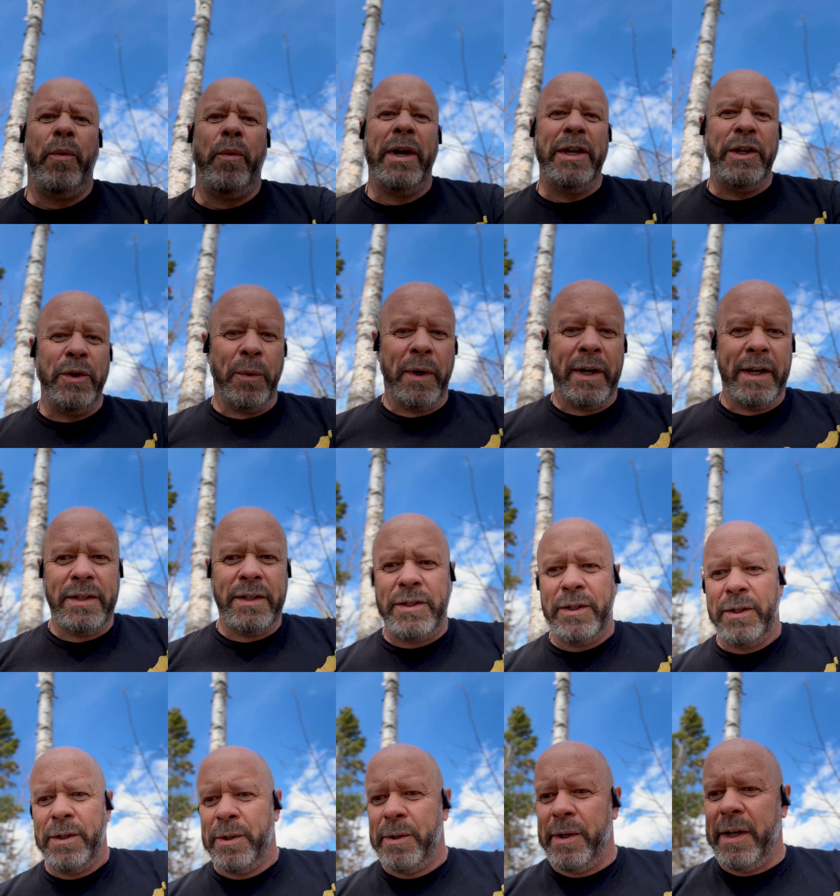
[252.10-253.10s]
what you want to
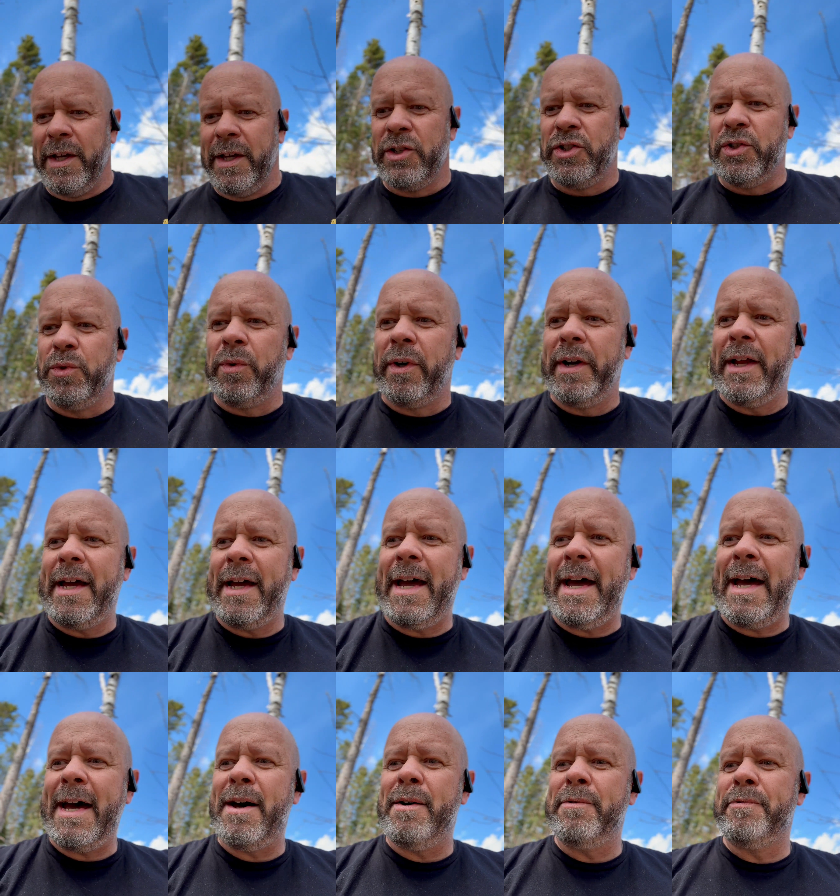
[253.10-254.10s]
do is you want to
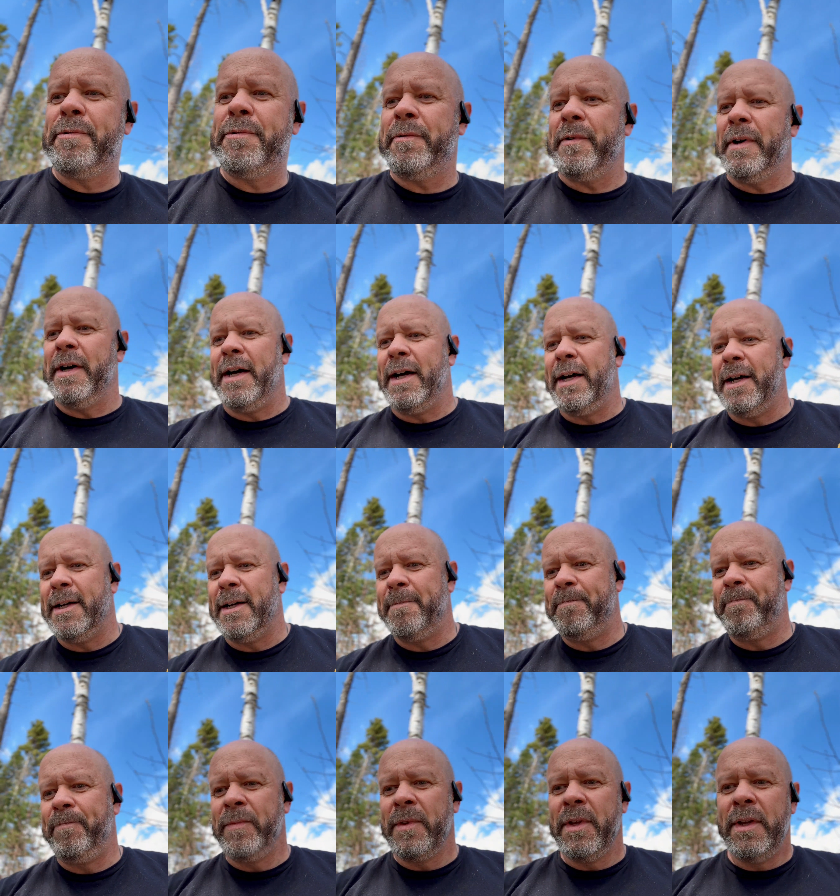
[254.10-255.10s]
have
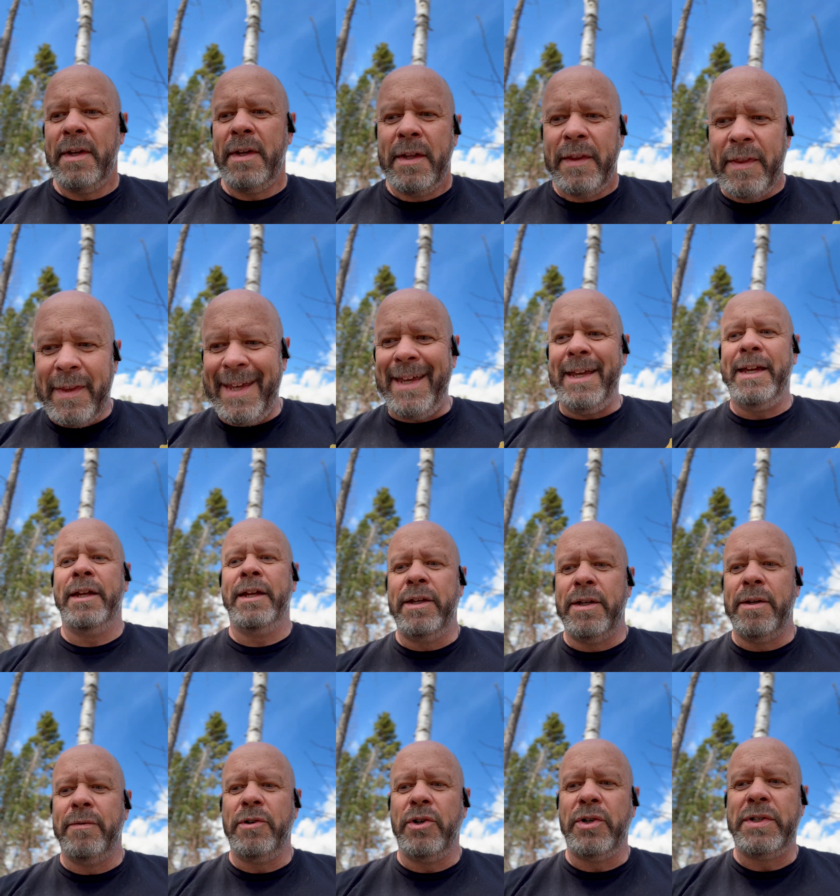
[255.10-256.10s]
the end
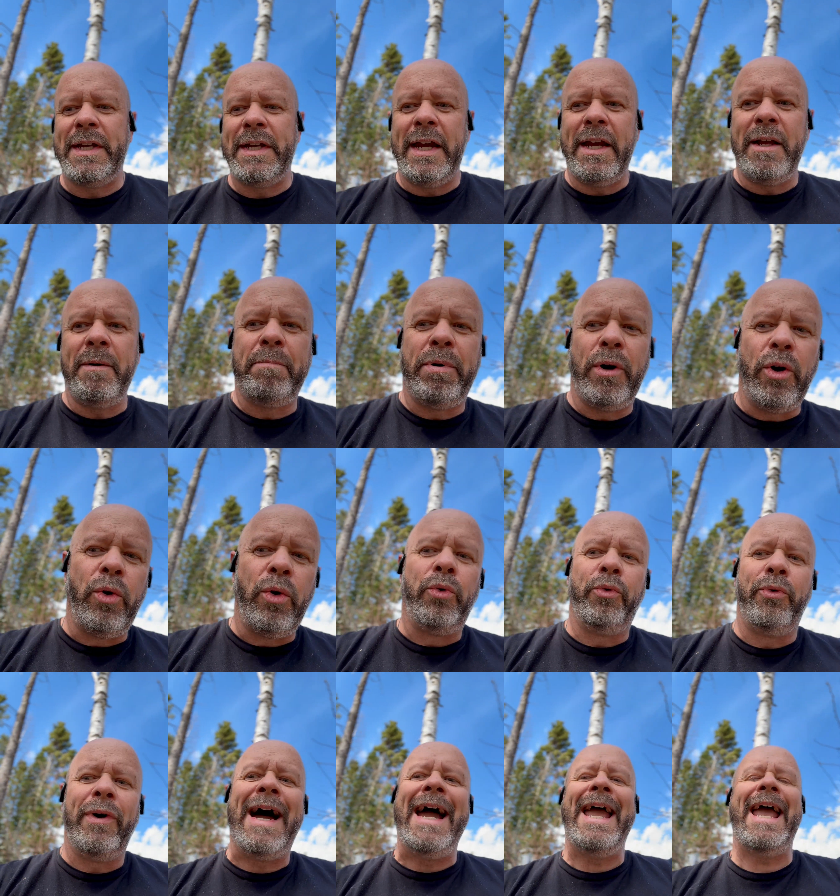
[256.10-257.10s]
of your setting pole
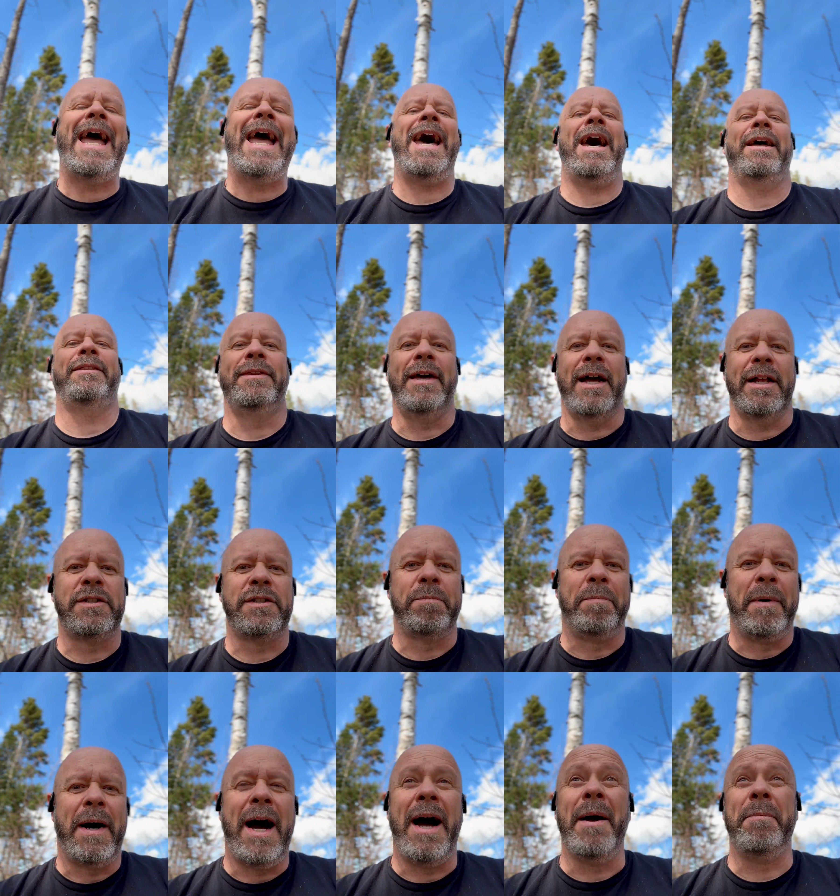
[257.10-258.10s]
right at that
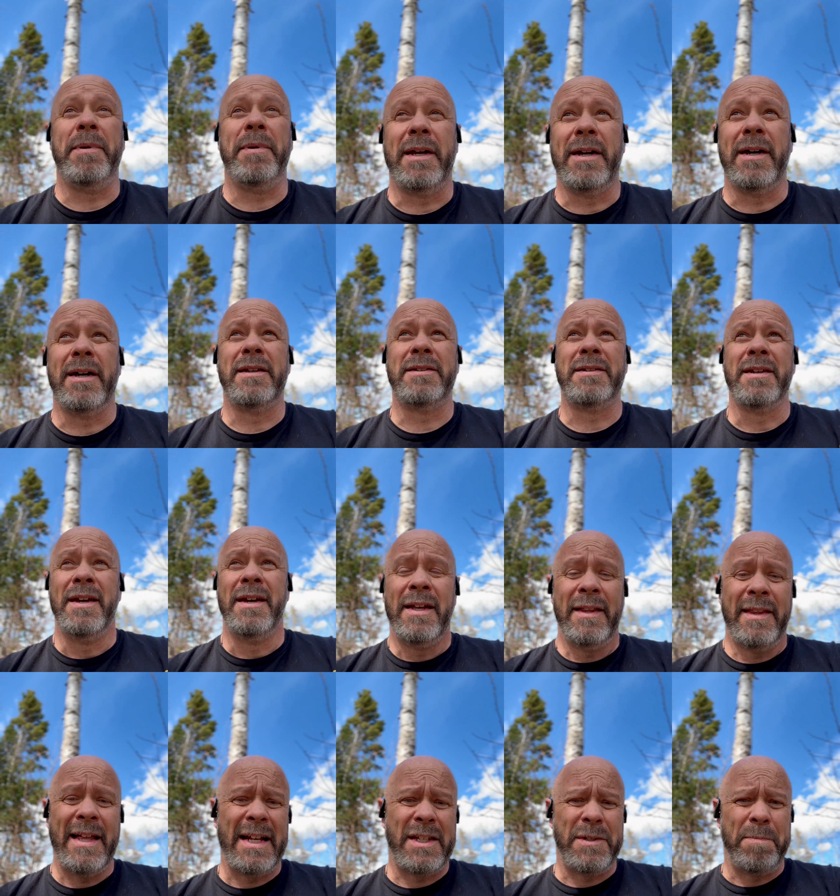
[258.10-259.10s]
spot, because
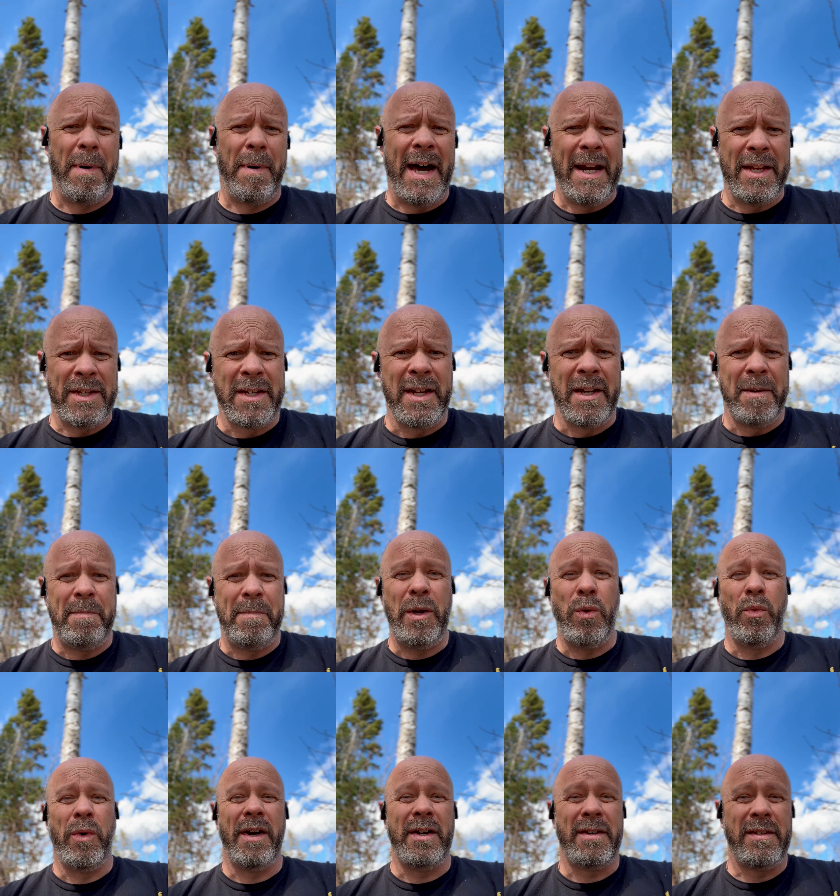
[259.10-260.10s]
that spot is going to be
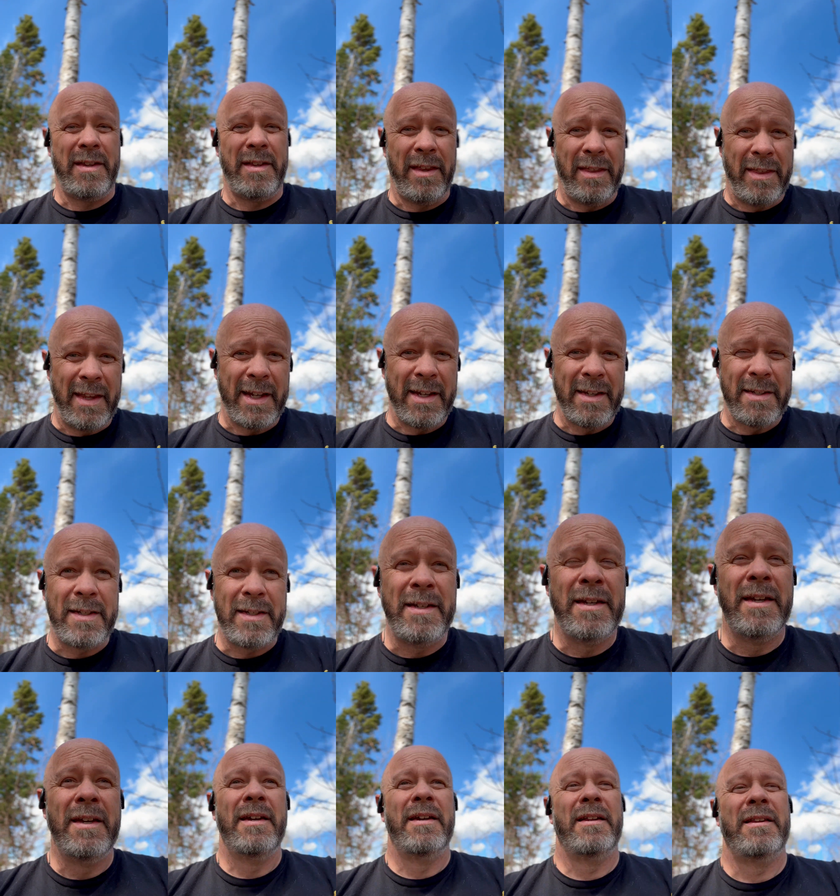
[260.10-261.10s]
where it's the thickest,
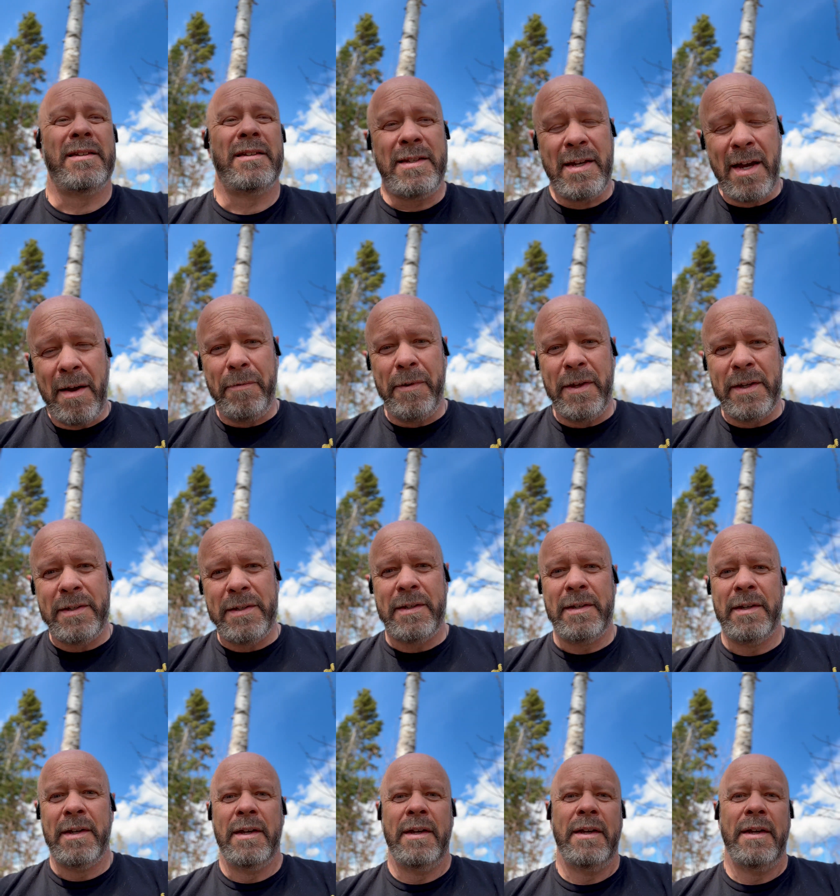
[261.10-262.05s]
the toughest,